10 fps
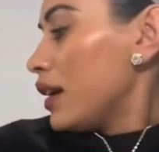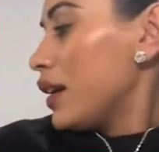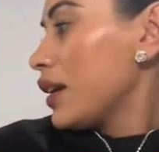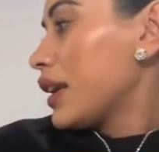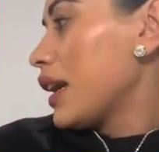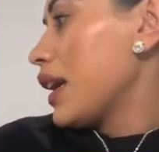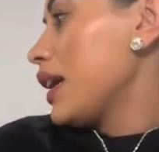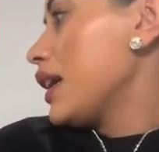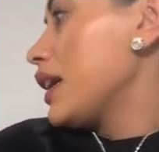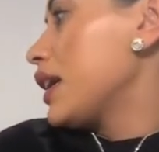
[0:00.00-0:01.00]

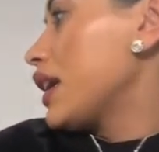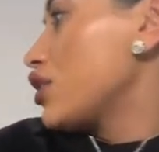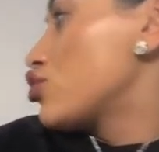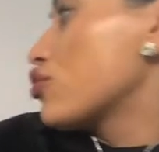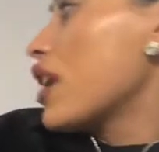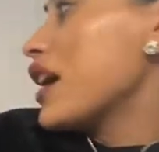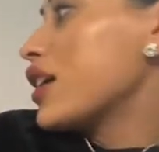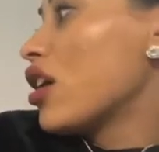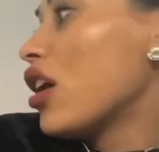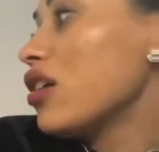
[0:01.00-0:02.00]
Okay,
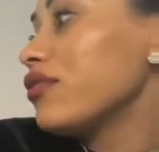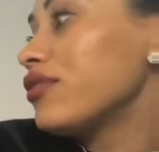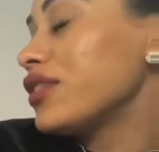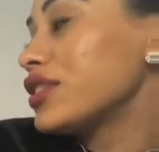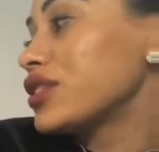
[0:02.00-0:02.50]
dry cough.